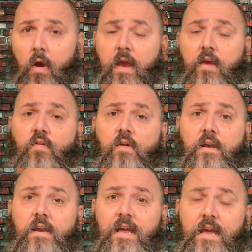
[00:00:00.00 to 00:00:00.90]
it is
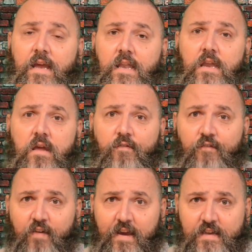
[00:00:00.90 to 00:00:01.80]
an
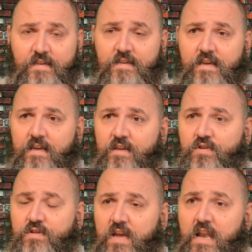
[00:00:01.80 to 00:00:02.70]
in-your-face
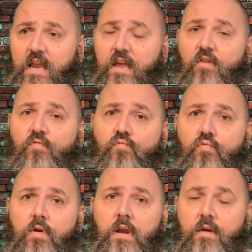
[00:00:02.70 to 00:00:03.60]
scent, it is
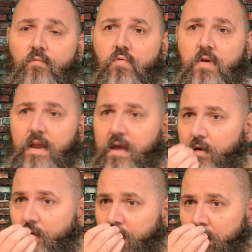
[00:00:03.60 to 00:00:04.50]
really, really
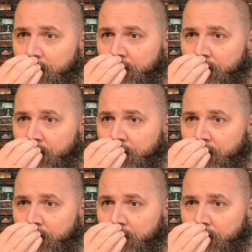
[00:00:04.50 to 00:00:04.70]
good.